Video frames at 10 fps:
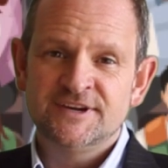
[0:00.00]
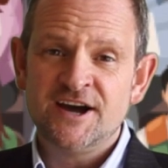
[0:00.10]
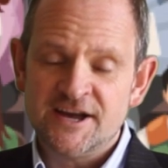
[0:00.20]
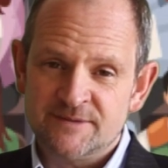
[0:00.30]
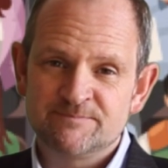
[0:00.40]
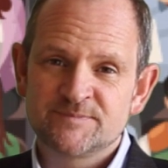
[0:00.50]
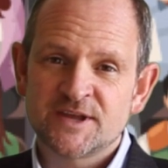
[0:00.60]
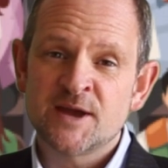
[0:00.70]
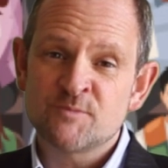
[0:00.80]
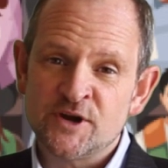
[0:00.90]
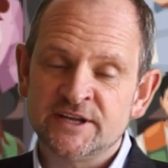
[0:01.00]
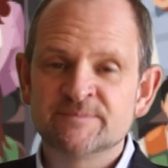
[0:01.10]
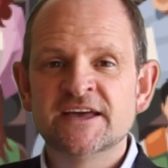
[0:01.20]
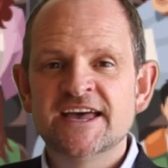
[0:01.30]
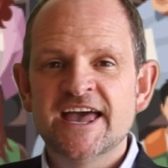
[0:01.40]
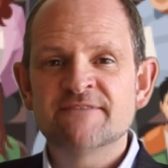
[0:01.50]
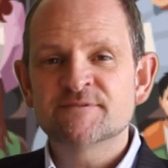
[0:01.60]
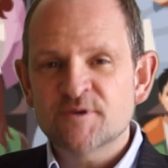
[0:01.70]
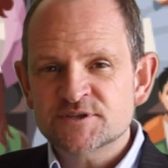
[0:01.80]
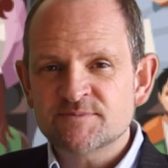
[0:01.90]
Hi, I'm Brady, and
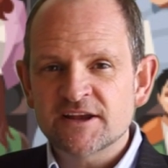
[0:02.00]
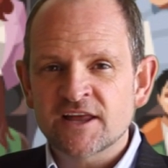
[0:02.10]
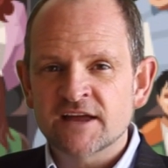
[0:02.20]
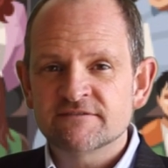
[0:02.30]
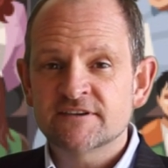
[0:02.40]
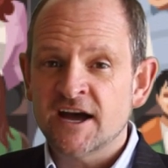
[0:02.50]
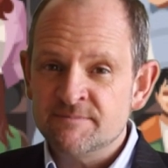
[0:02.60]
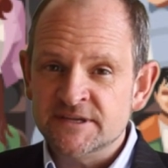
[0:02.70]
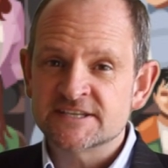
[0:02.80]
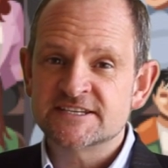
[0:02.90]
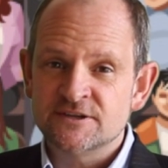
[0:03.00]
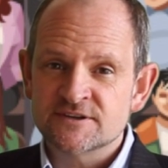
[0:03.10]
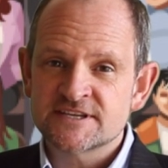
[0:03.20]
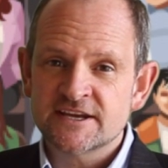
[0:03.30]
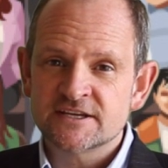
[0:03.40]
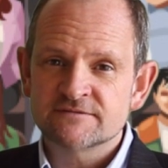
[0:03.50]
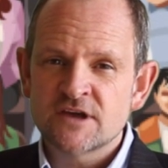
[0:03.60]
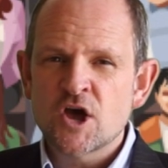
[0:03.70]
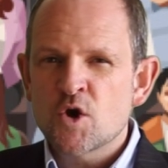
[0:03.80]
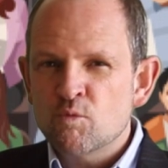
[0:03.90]
for most of my life, I've been a senior executive.
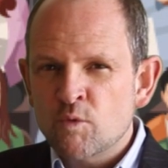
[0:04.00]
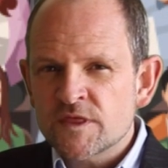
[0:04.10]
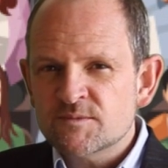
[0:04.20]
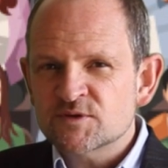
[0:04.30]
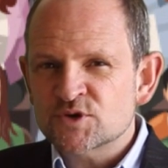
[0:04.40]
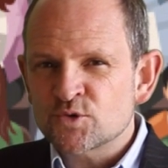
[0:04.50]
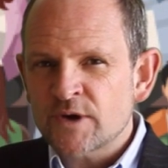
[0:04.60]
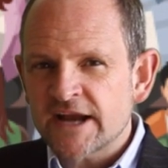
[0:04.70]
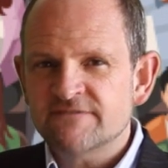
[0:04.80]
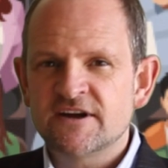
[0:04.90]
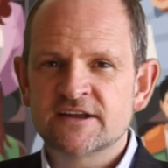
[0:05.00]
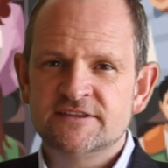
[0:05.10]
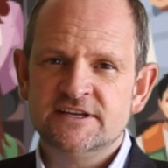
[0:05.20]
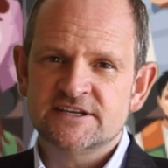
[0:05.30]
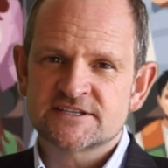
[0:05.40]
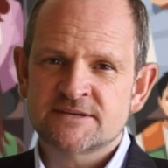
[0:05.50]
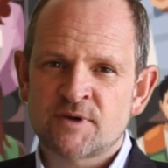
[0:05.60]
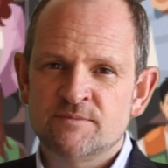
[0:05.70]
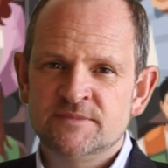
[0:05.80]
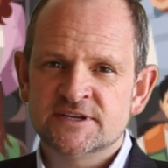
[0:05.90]
One of the most gratifying things
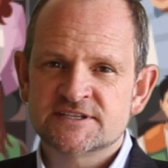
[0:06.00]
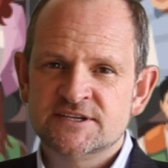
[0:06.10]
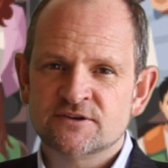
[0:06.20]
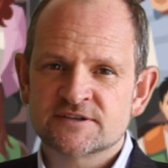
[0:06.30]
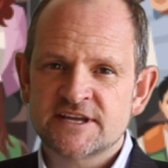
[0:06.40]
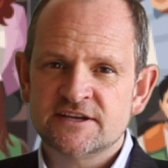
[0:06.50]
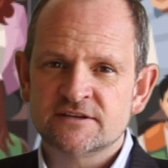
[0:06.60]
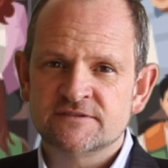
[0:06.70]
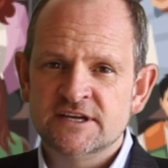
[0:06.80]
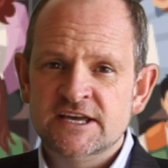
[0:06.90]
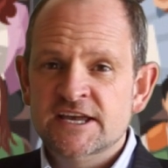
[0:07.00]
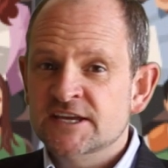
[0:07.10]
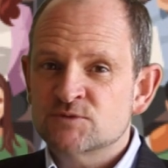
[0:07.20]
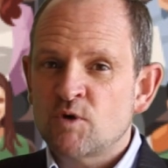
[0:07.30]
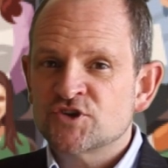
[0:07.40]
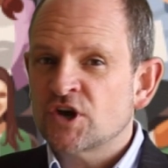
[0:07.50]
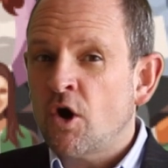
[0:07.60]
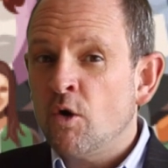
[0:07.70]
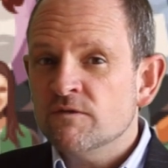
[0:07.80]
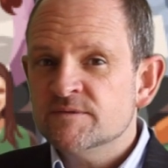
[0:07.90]
about being a senior executive is watching
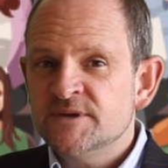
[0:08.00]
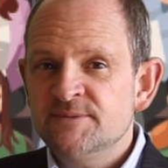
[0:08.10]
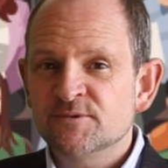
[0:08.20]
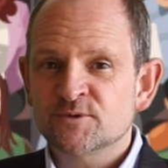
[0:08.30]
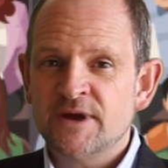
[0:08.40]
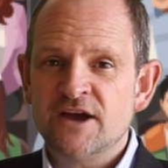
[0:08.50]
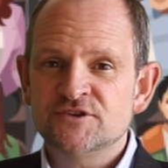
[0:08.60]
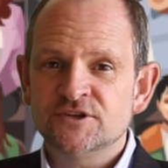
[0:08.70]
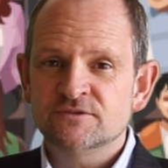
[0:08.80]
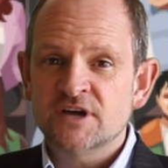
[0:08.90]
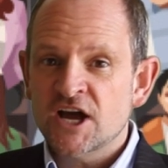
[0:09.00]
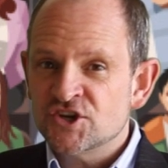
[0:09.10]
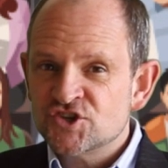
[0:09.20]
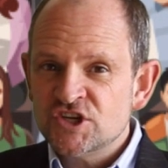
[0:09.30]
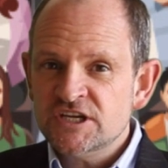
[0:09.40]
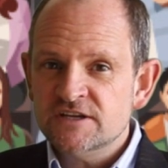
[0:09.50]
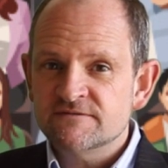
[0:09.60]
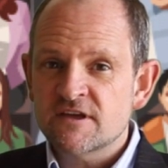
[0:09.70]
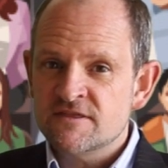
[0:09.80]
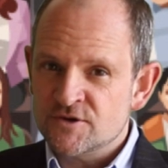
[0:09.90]
all the people around you
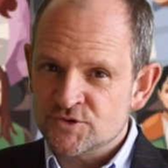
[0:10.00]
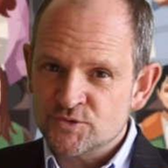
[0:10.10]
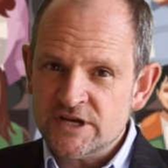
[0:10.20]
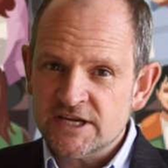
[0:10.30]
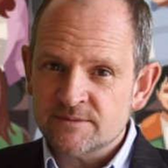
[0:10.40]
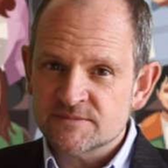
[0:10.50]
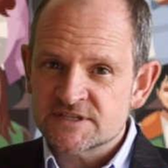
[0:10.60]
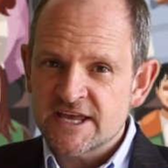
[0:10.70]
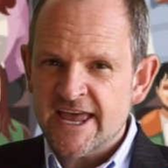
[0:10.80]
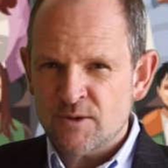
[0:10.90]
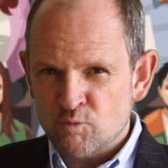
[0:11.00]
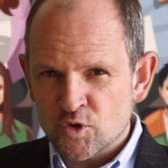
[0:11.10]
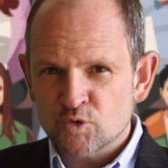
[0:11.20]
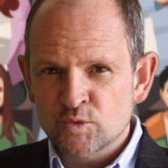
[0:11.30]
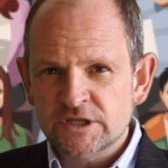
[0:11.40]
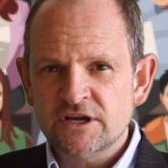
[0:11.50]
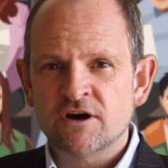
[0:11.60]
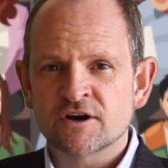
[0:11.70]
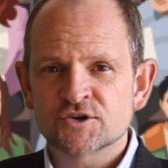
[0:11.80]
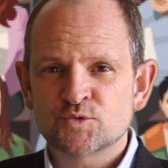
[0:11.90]
achieve their dreams and work really
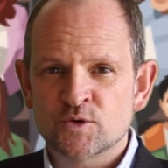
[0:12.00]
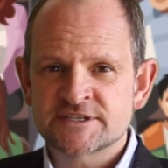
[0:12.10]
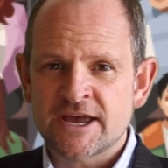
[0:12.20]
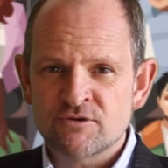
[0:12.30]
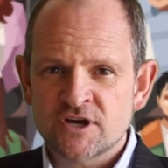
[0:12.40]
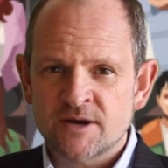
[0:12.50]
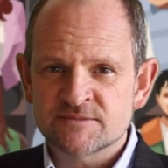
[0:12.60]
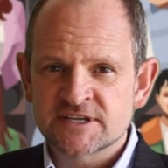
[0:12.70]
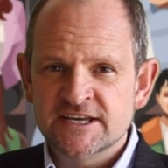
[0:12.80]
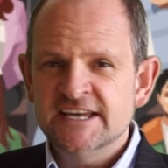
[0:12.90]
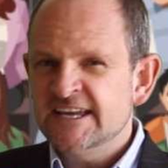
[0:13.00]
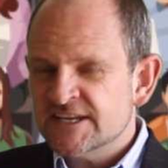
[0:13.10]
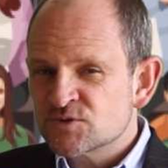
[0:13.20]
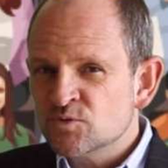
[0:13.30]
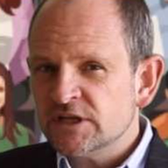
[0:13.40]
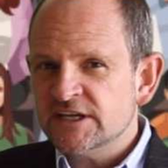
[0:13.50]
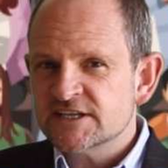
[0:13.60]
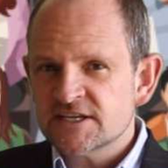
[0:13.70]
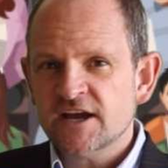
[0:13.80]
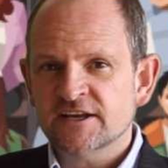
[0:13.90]
hard towards outcomes. It's really
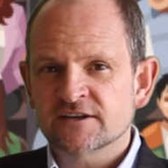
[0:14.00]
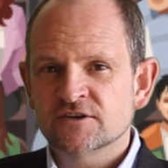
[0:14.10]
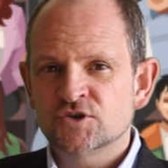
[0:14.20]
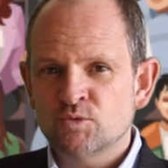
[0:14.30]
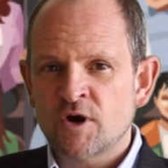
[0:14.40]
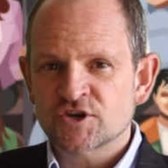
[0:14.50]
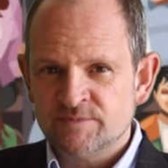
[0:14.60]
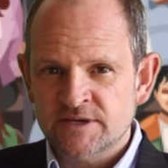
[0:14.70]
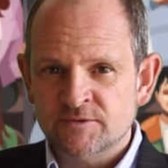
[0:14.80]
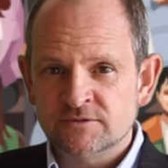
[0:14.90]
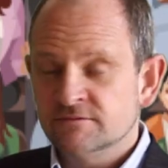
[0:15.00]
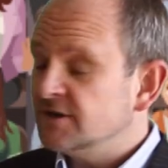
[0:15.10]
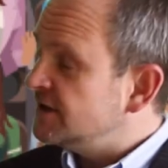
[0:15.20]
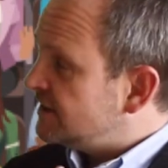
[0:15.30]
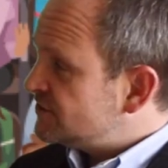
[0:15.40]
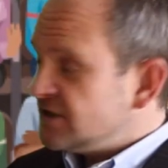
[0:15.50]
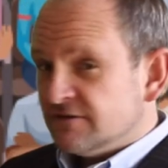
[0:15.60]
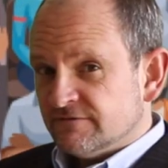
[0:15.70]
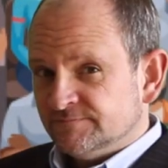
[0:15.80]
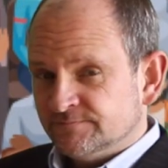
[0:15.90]
exciting to watch people
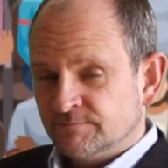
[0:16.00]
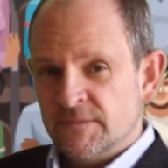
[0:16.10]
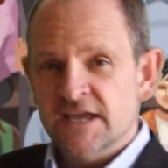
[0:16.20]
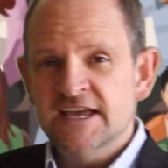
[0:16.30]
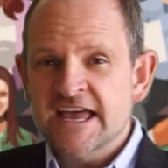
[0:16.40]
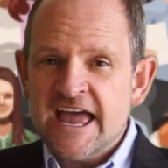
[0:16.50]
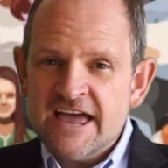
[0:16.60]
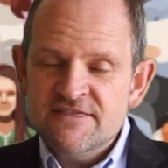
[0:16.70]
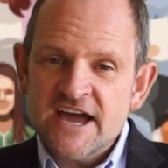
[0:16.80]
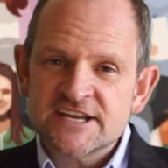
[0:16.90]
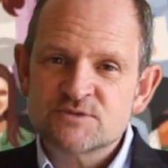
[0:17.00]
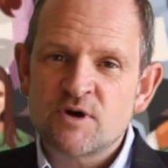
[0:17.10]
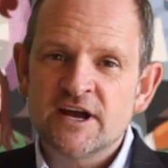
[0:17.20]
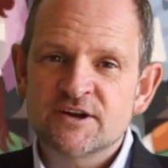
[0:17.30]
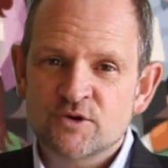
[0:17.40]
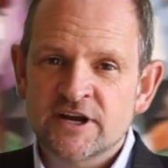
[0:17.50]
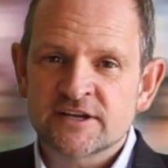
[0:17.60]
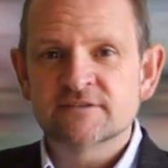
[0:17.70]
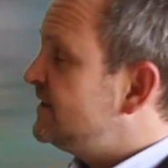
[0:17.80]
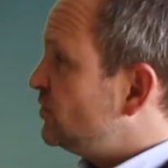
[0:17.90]
achieve. And that is why I
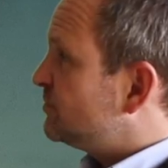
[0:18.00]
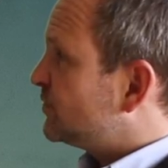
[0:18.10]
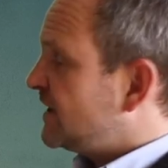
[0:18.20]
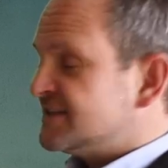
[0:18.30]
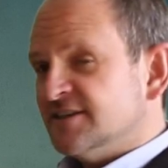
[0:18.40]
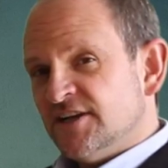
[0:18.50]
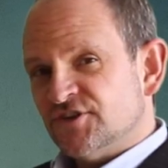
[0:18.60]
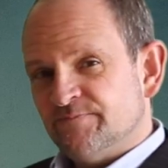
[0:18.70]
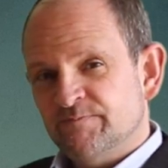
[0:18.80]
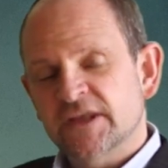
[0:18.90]
created Kill Procrastination.